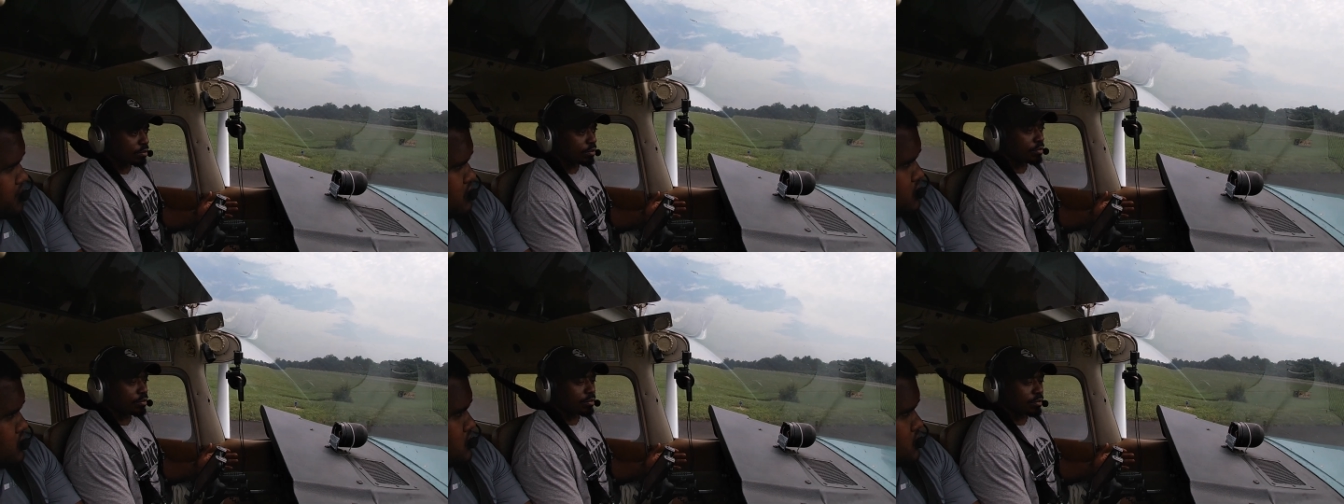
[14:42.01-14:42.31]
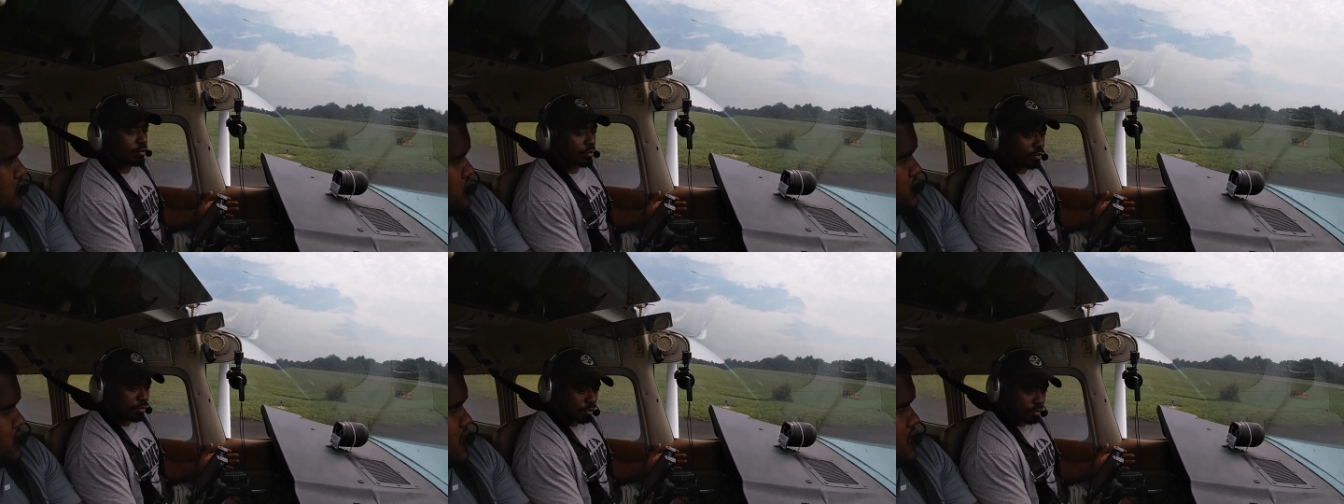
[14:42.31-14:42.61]
you
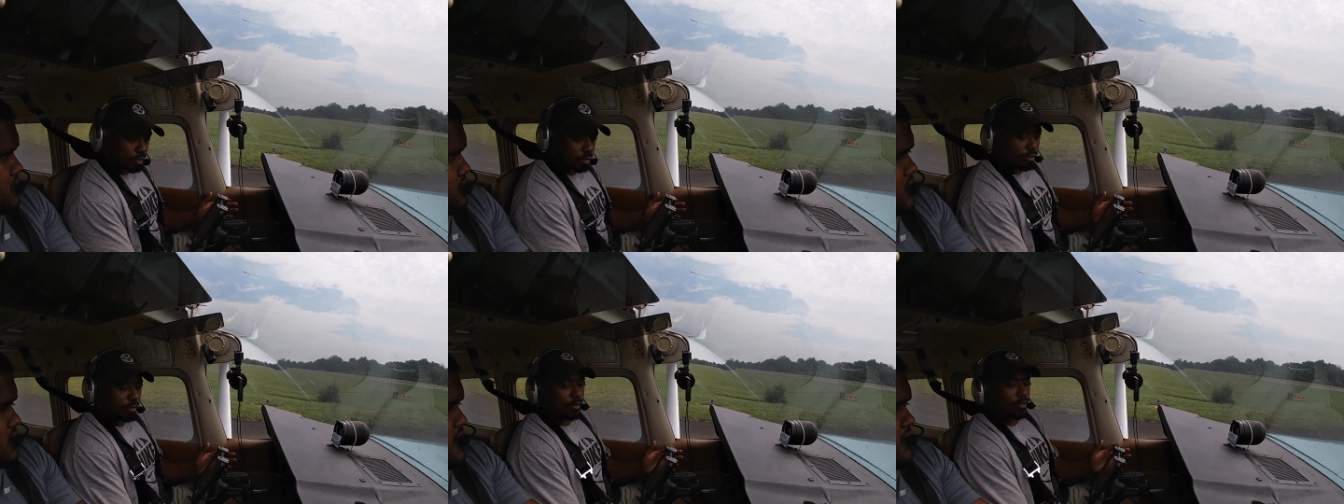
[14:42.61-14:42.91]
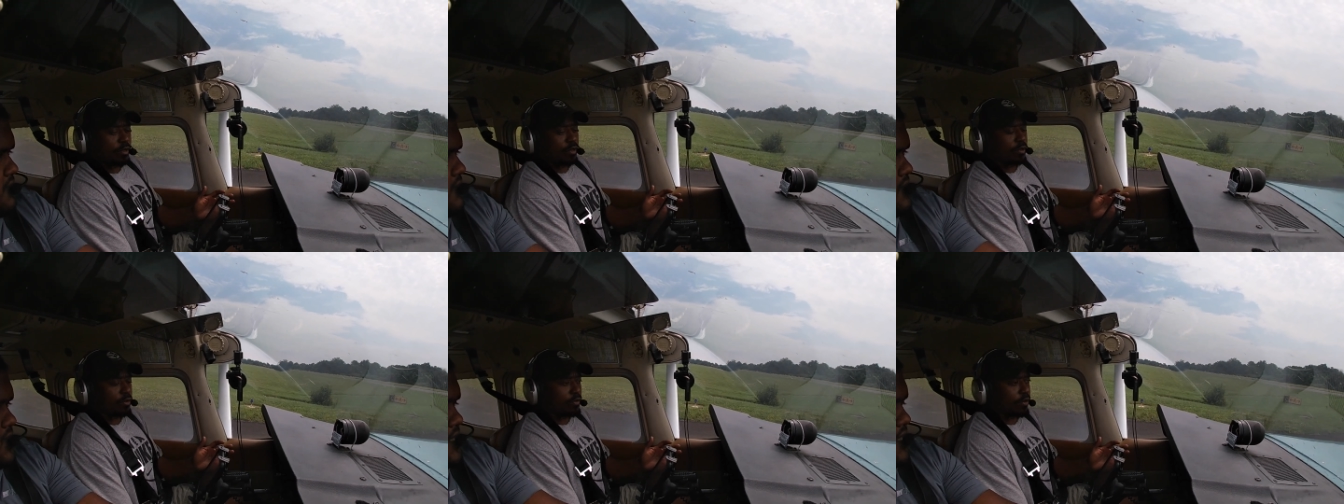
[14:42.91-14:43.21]
know,
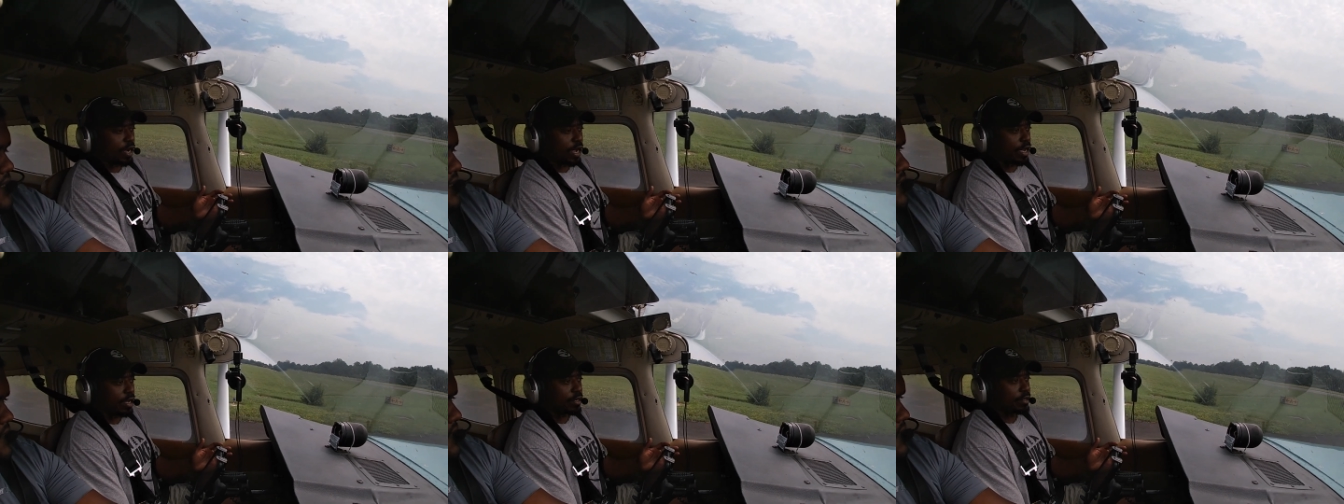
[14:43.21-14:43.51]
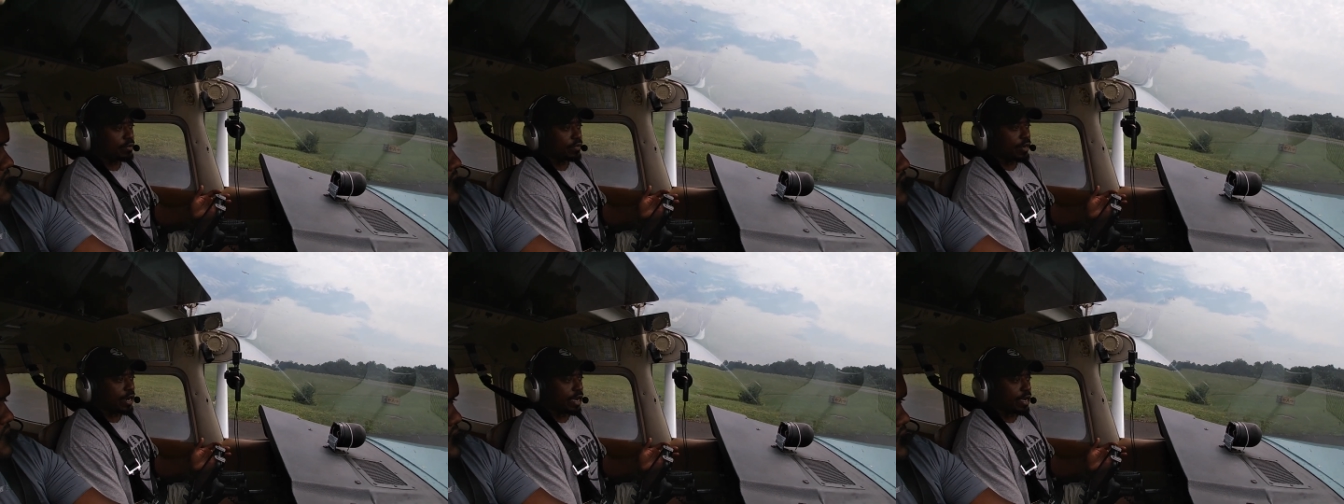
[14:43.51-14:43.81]
California
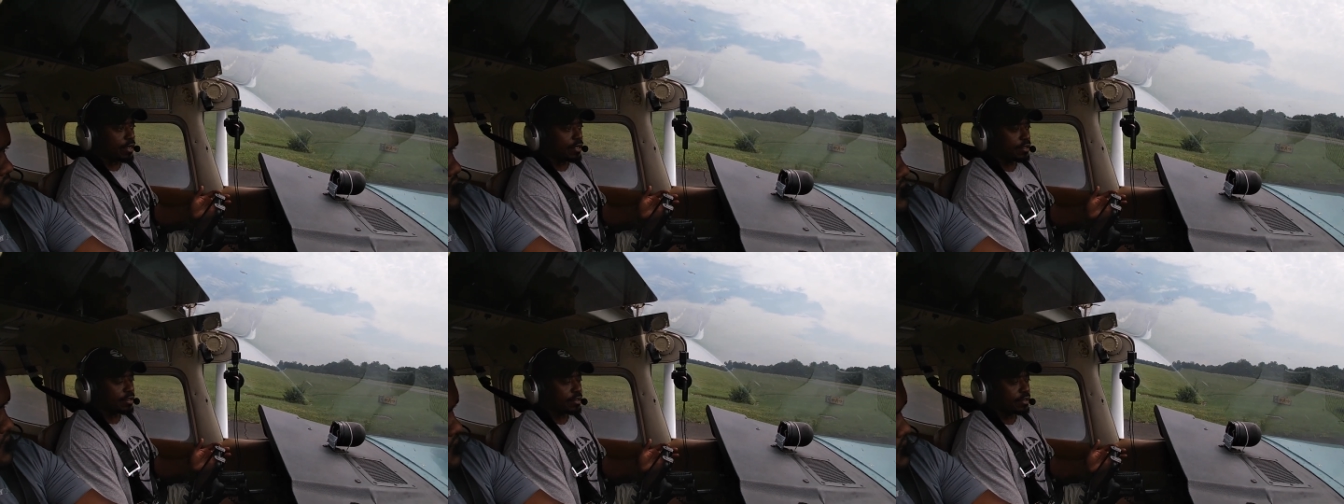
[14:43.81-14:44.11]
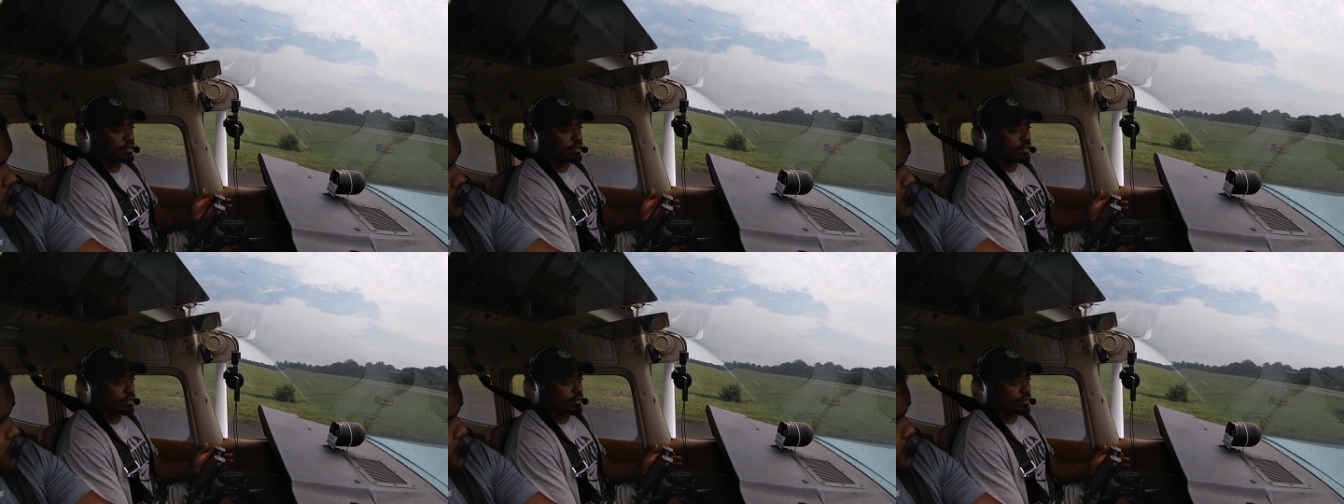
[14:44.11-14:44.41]
or
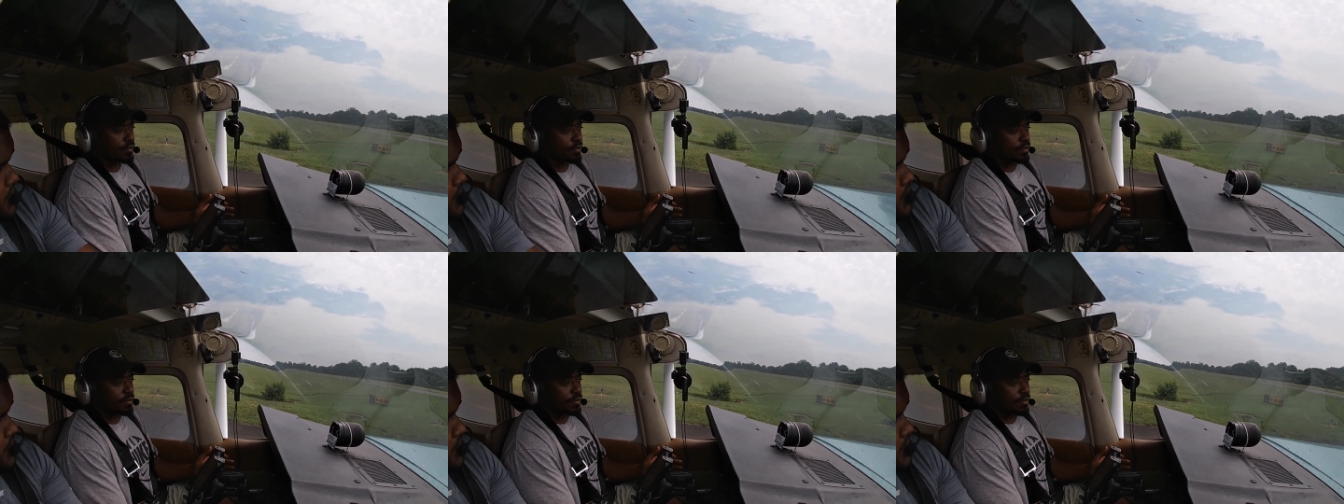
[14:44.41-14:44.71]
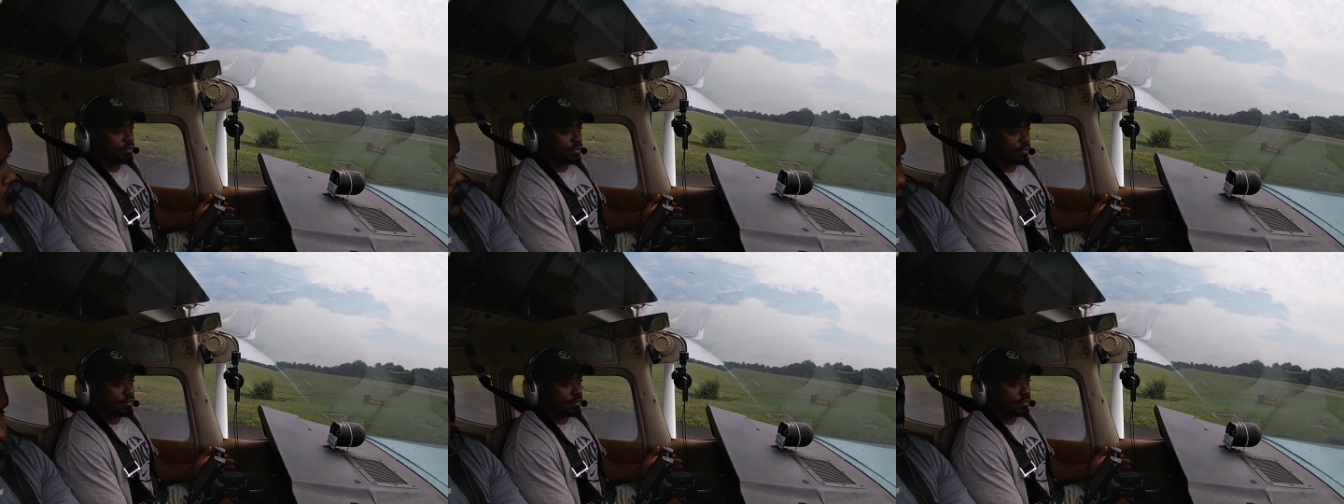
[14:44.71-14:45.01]

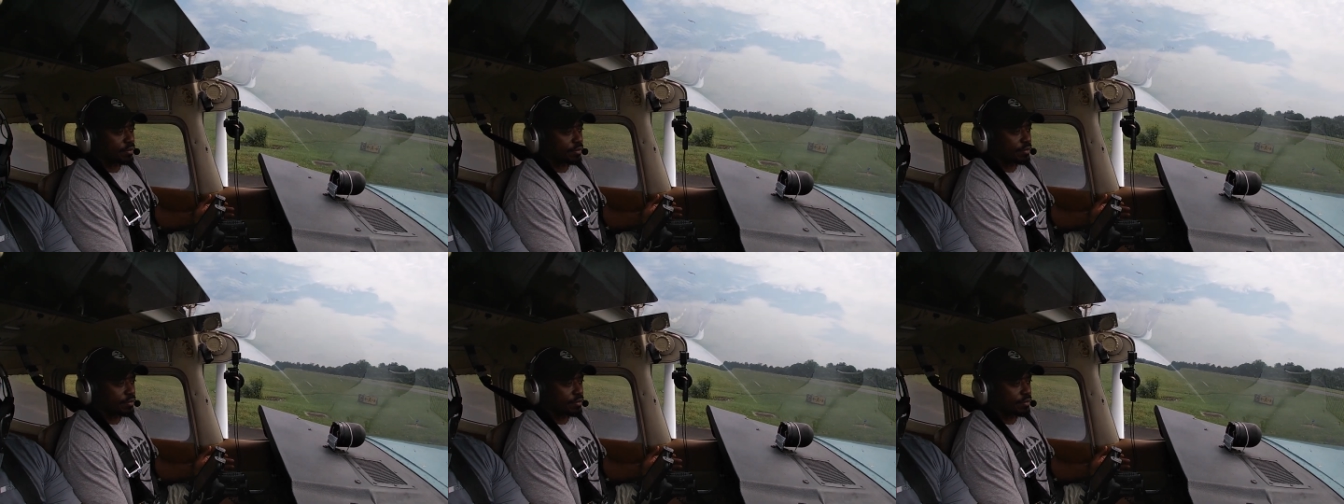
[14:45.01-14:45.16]
Oregon